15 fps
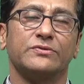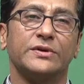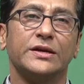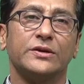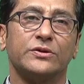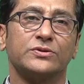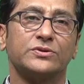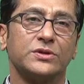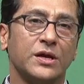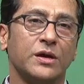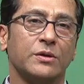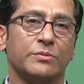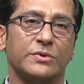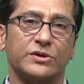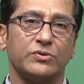in values
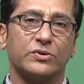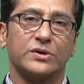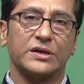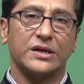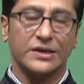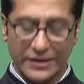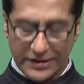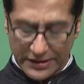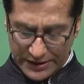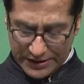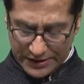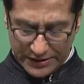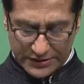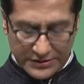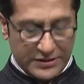but overall
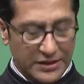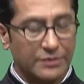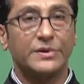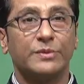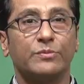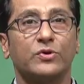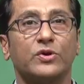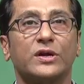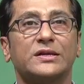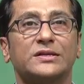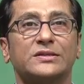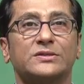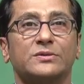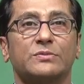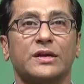ranking is coming more or
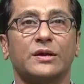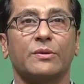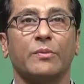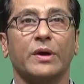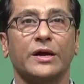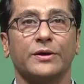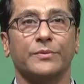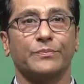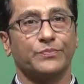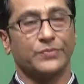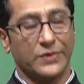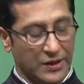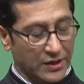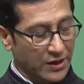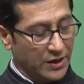less similar manner
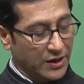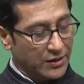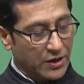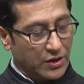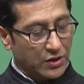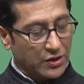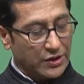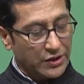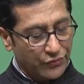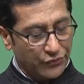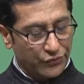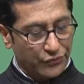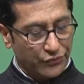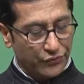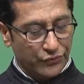now
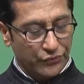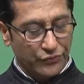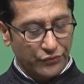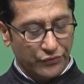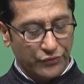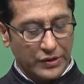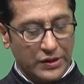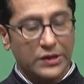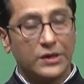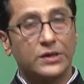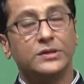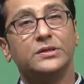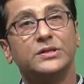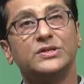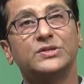if
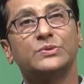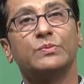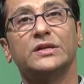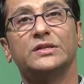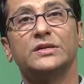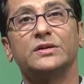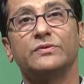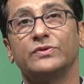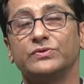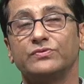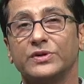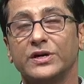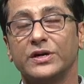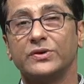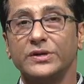this method
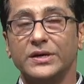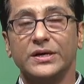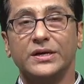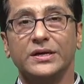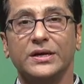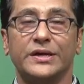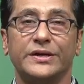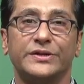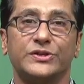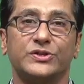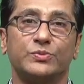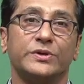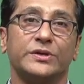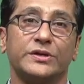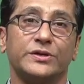which we have done
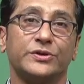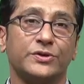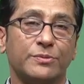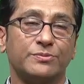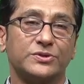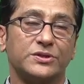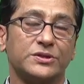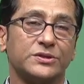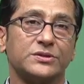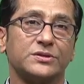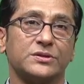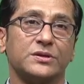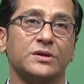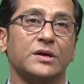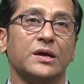ahp and topsis
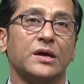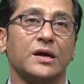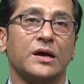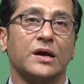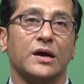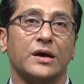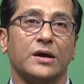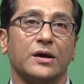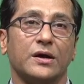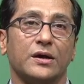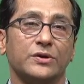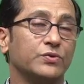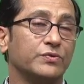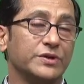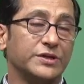
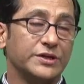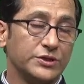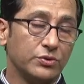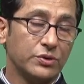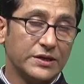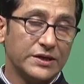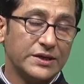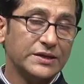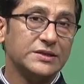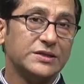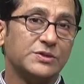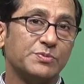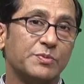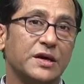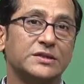do we need to learn
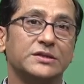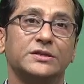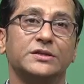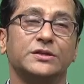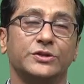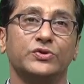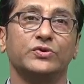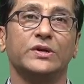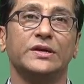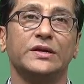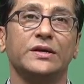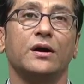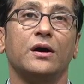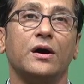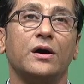this method
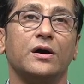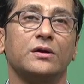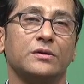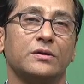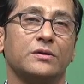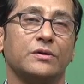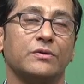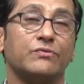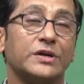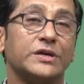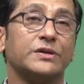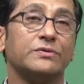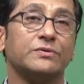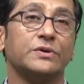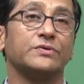newly or
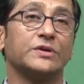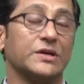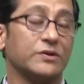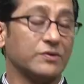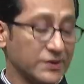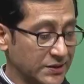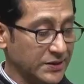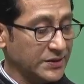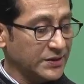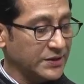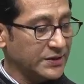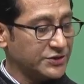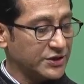whatever we have learned